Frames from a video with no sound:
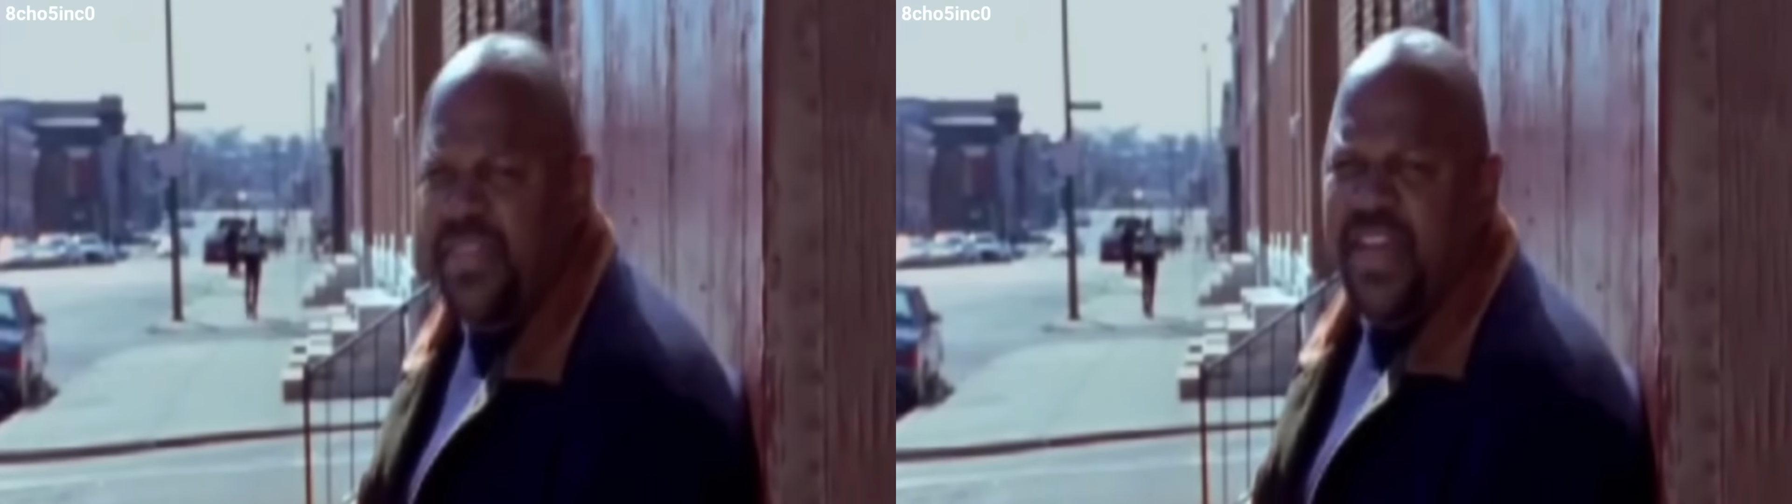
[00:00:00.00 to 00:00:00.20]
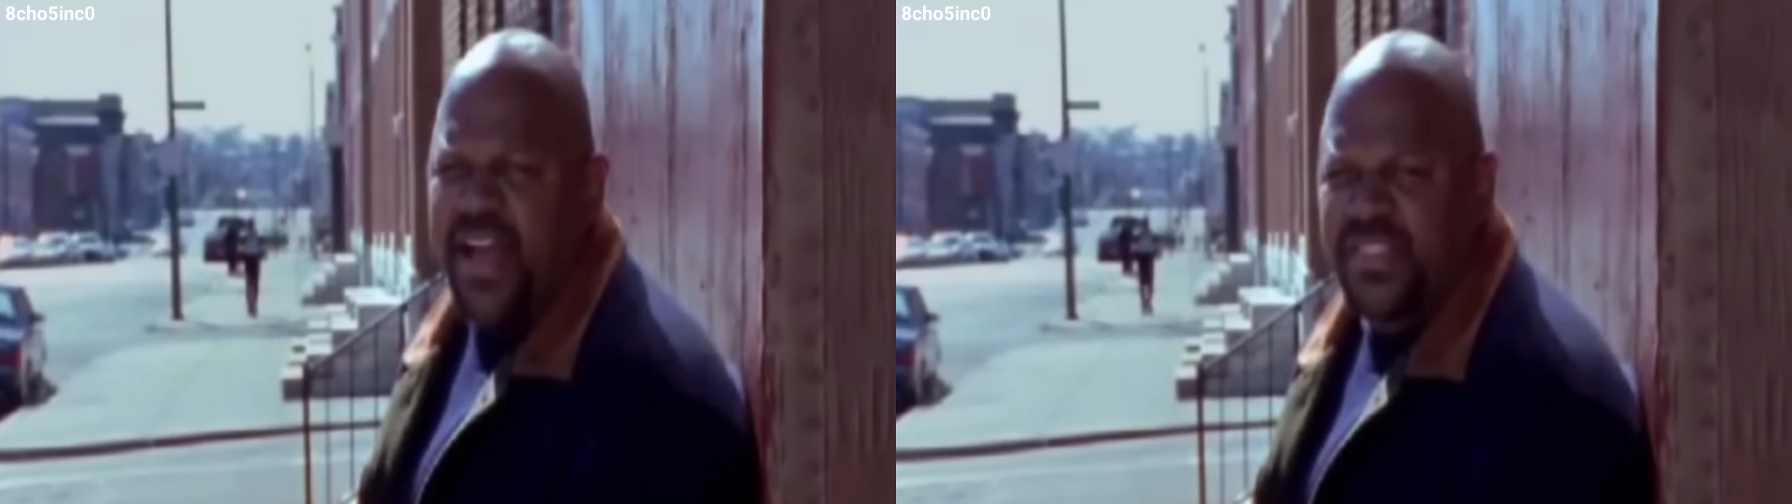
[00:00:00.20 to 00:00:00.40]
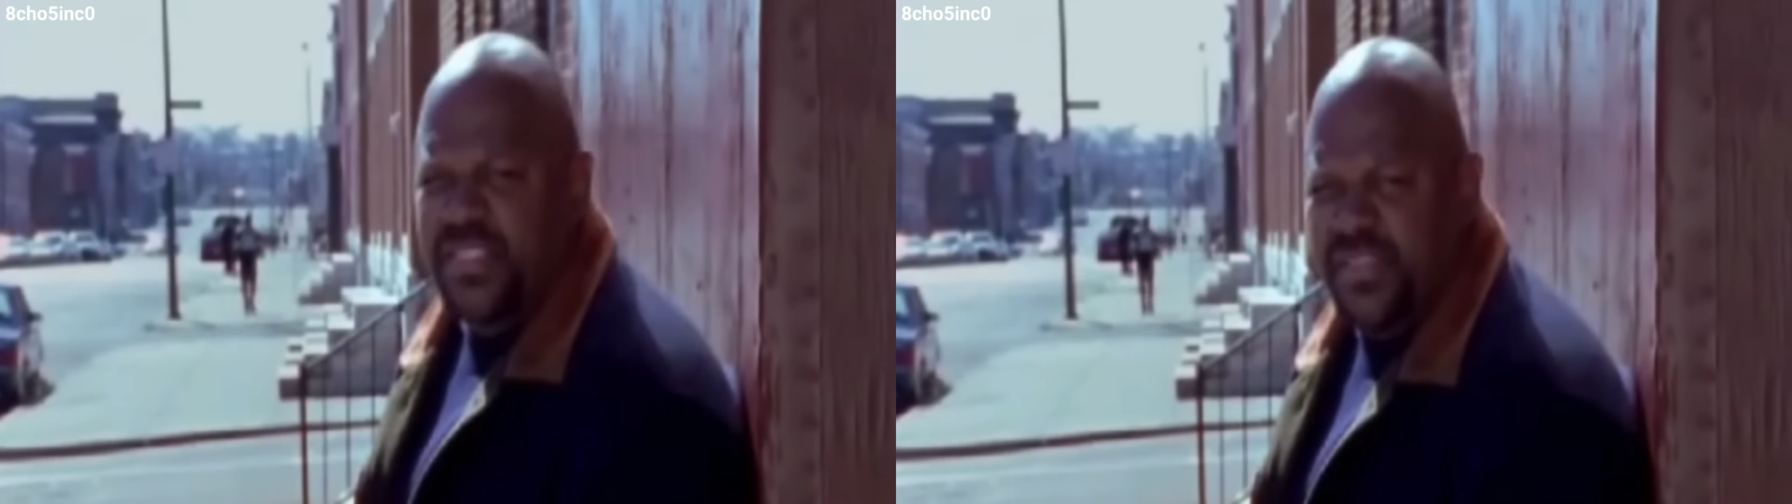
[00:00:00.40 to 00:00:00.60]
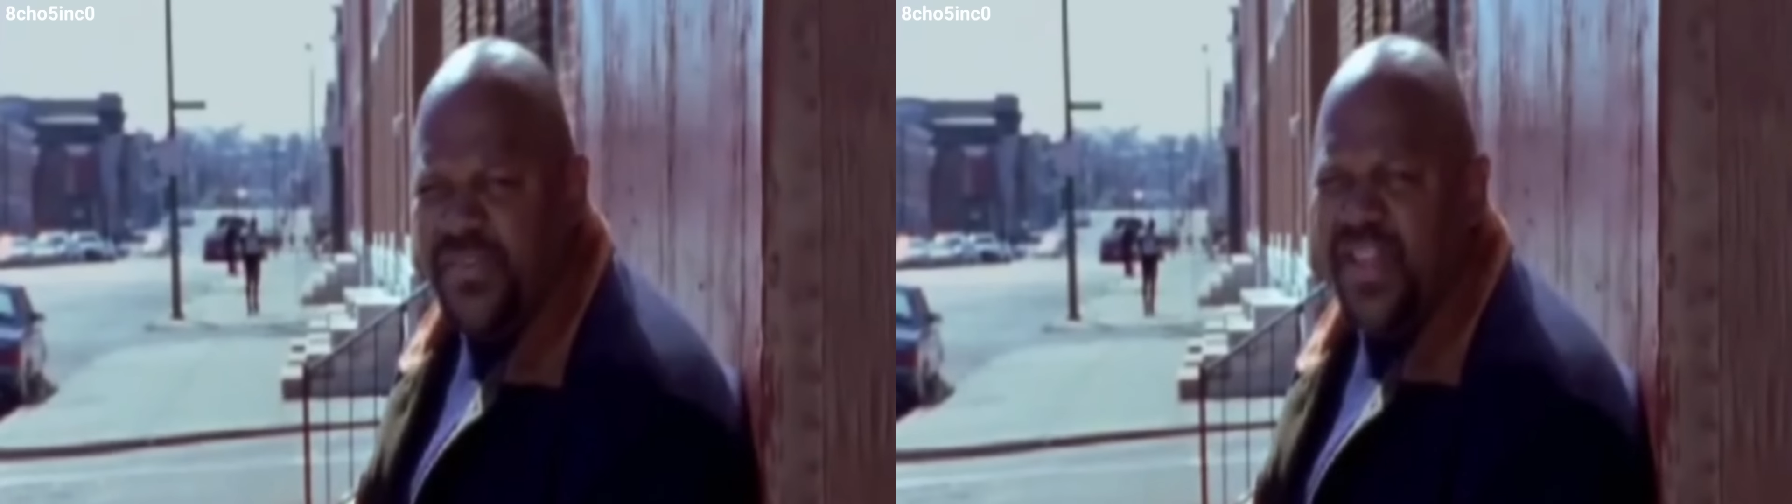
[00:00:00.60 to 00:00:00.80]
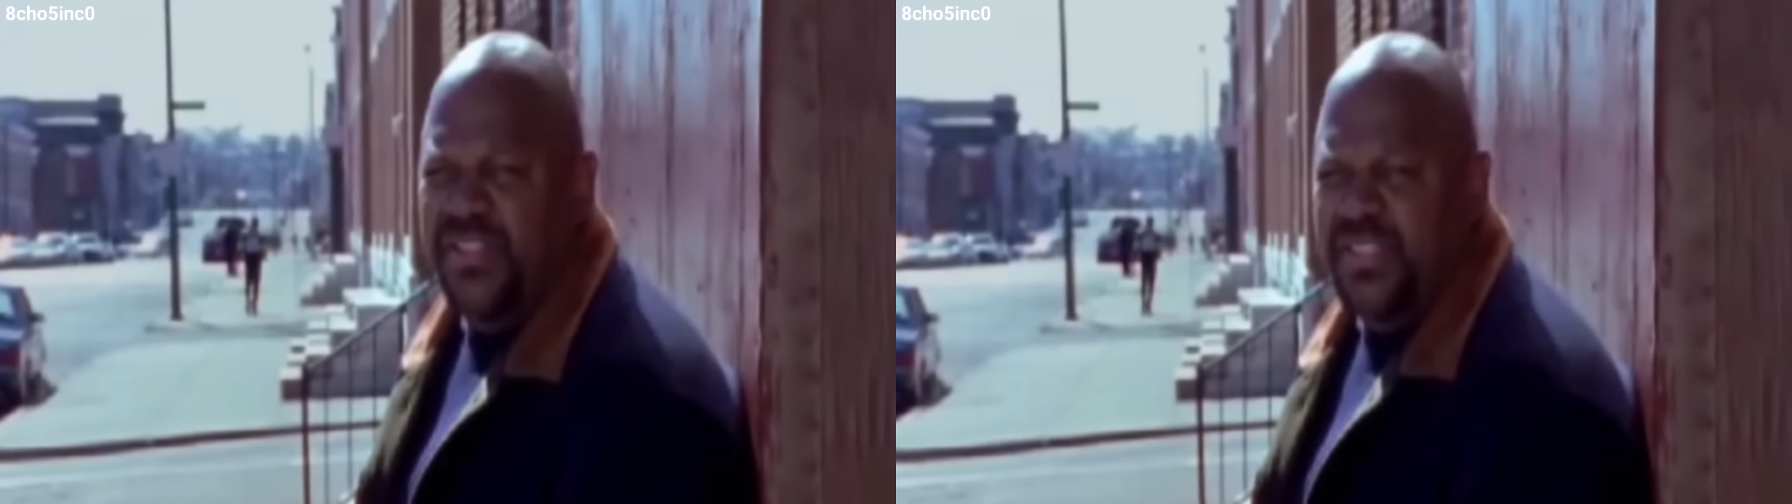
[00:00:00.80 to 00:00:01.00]
thousands
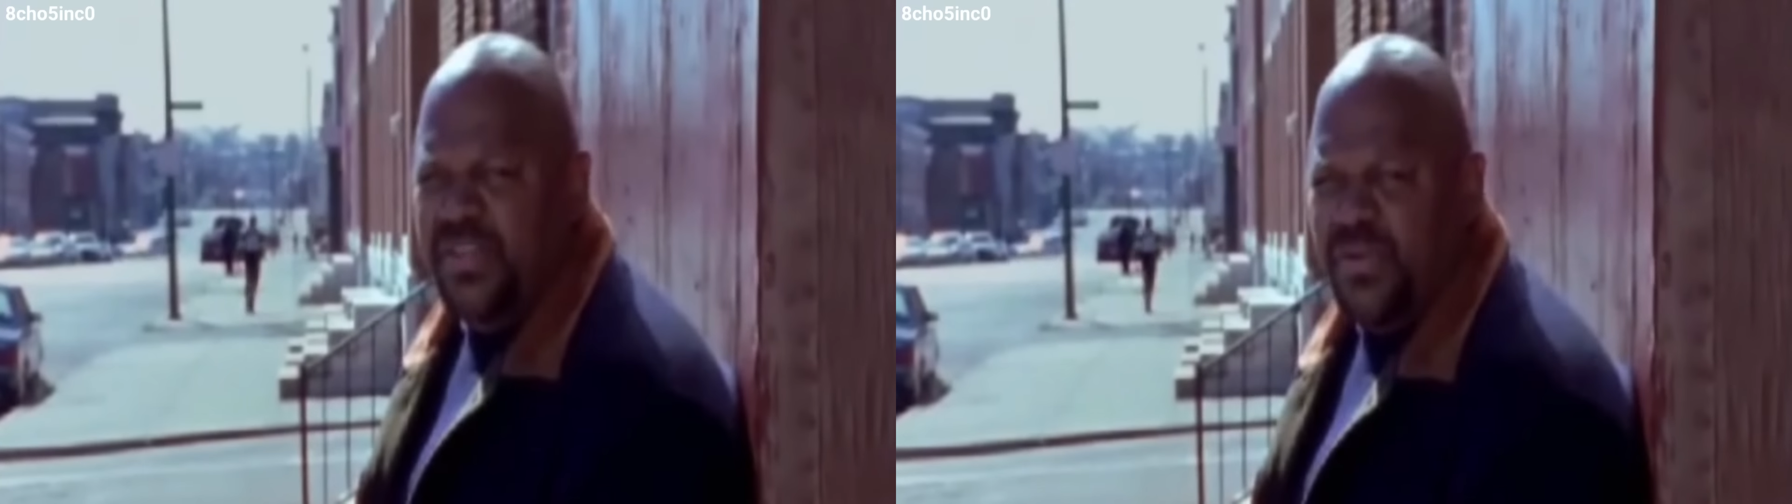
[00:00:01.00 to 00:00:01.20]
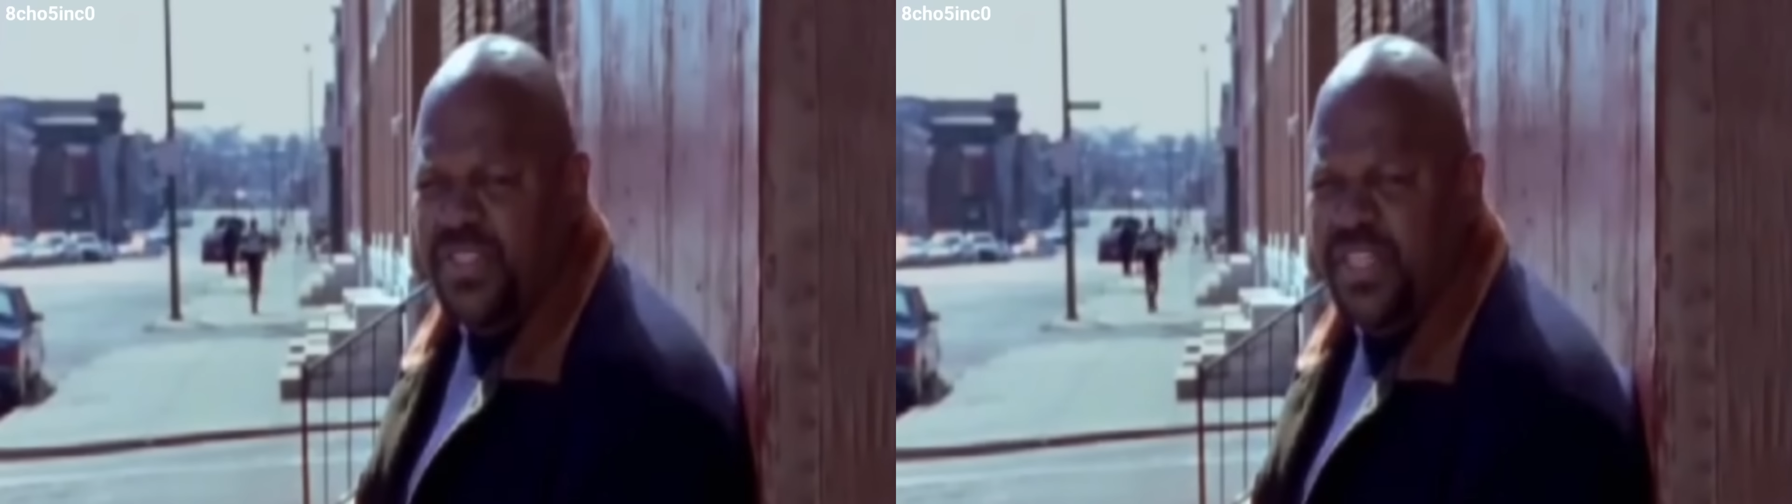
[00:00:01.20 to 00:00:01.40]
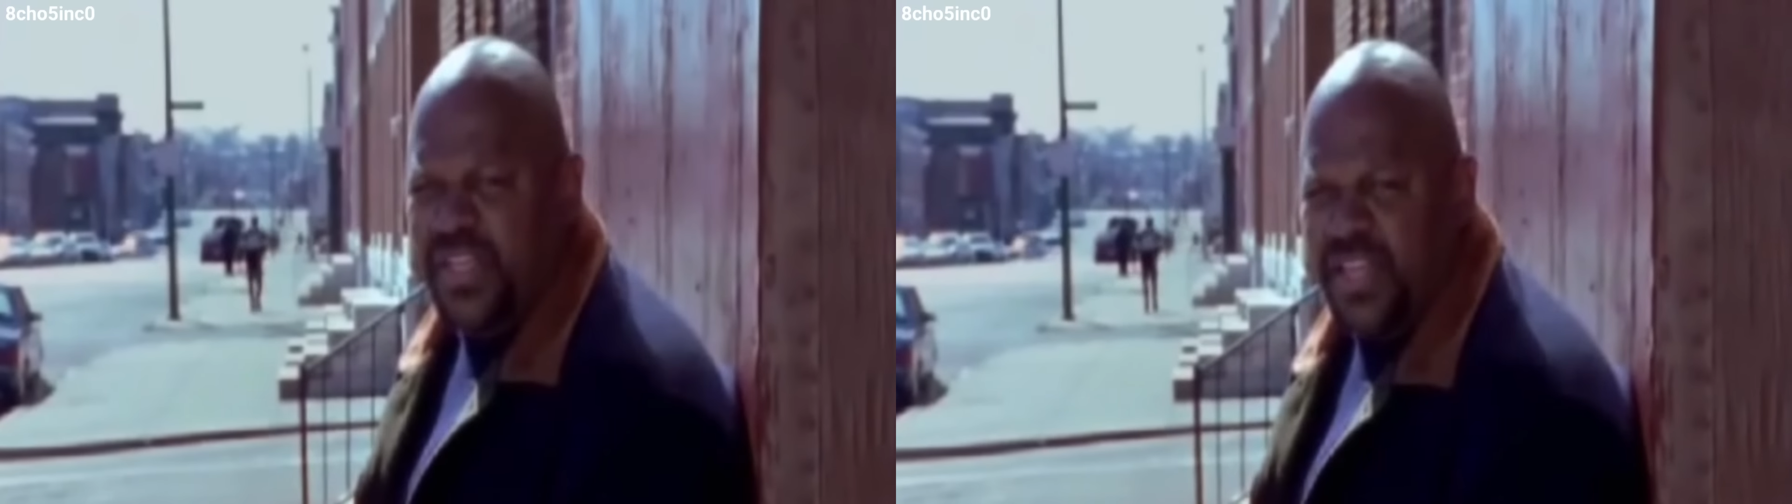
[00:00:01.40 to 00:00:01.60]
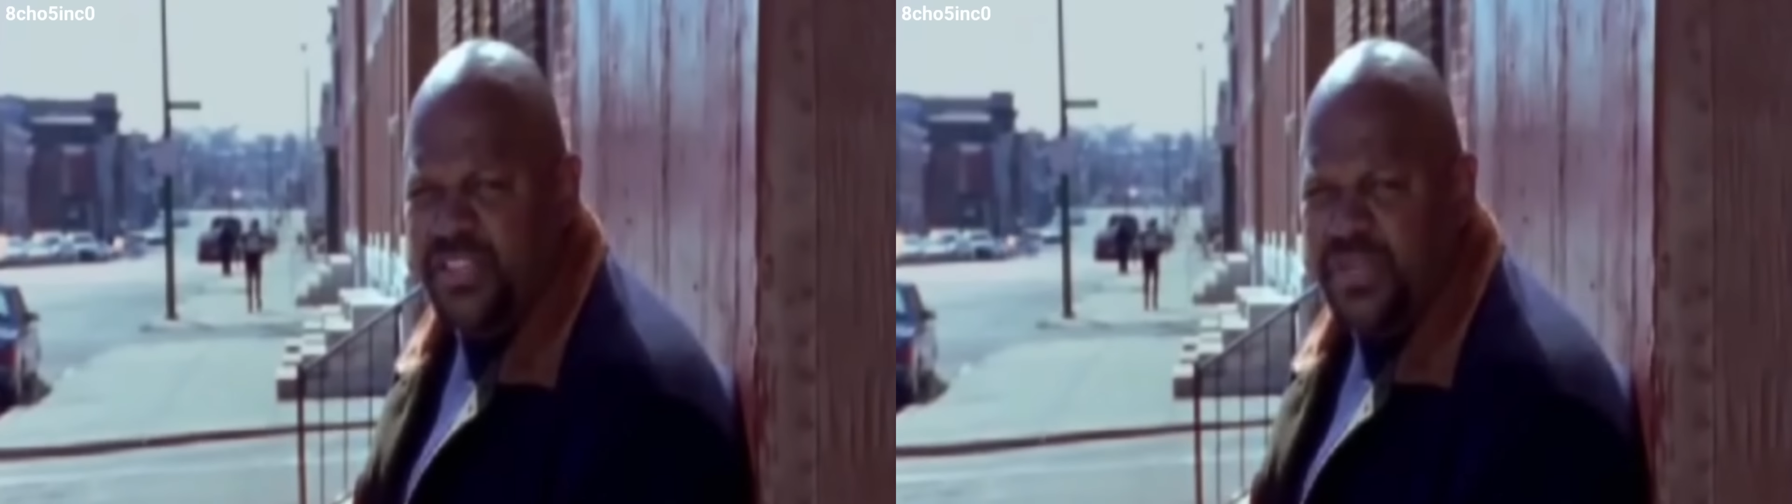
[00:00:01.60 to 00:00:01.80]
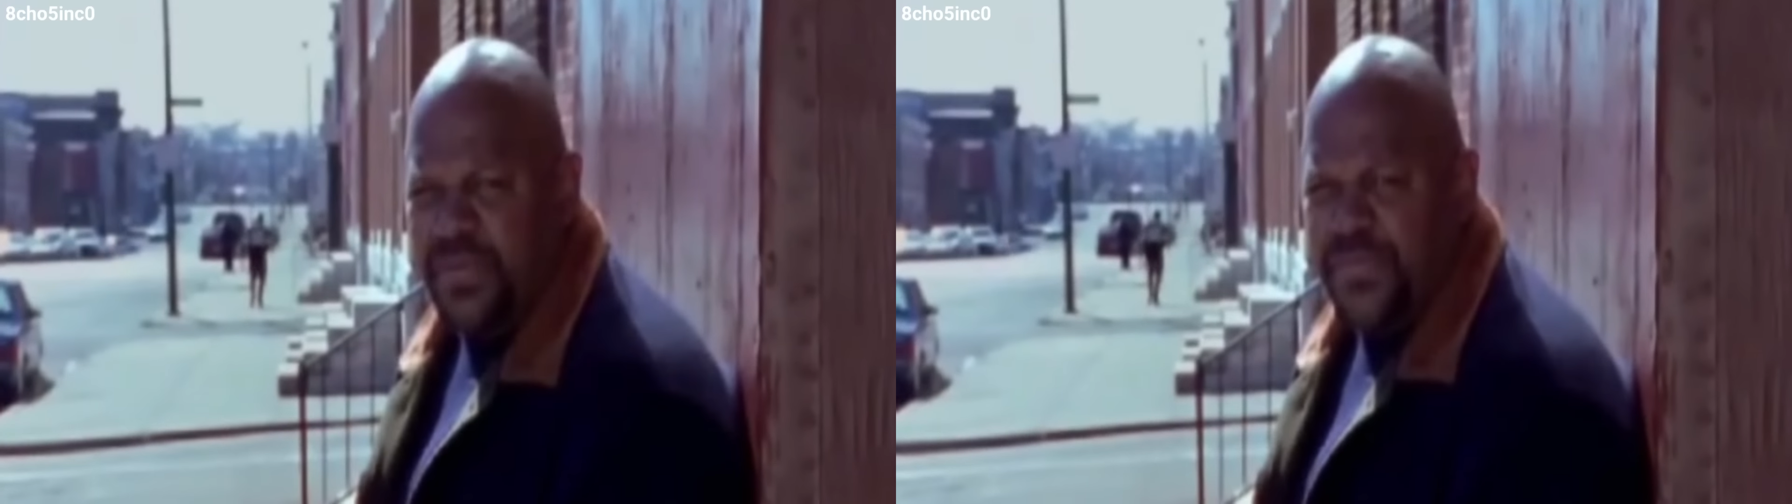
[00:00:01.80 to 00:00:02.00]
of others in the
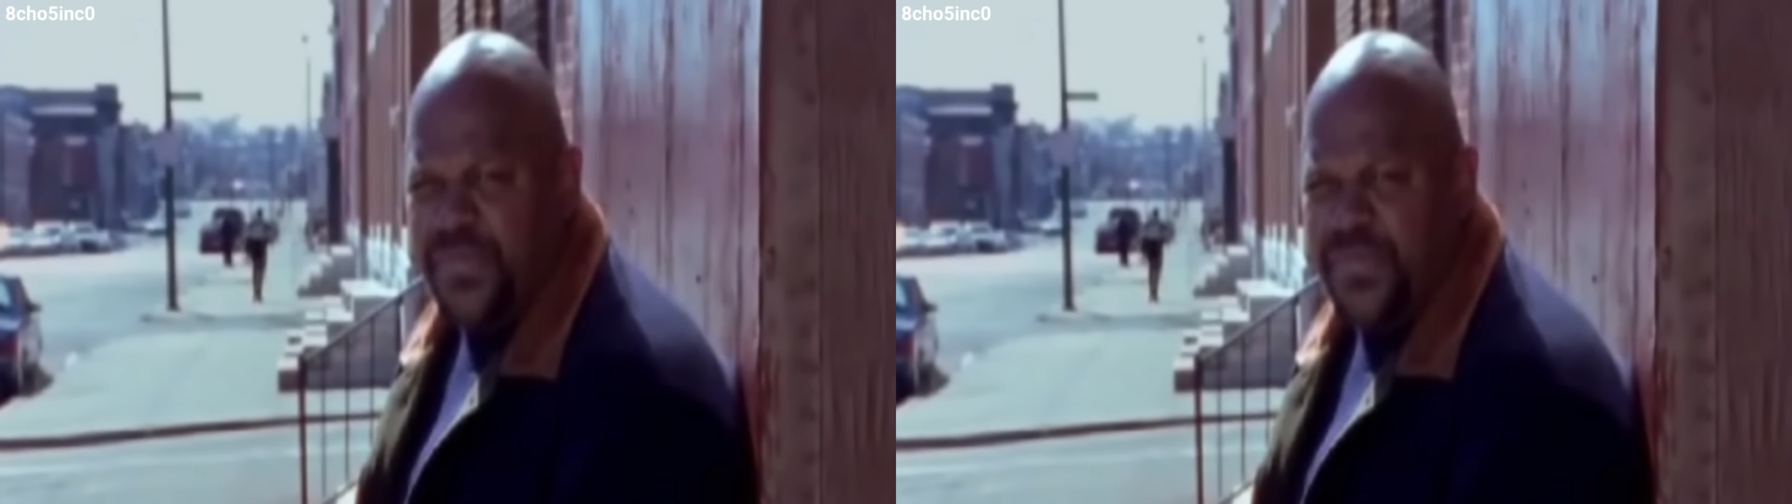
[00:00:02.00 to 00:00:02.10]
country.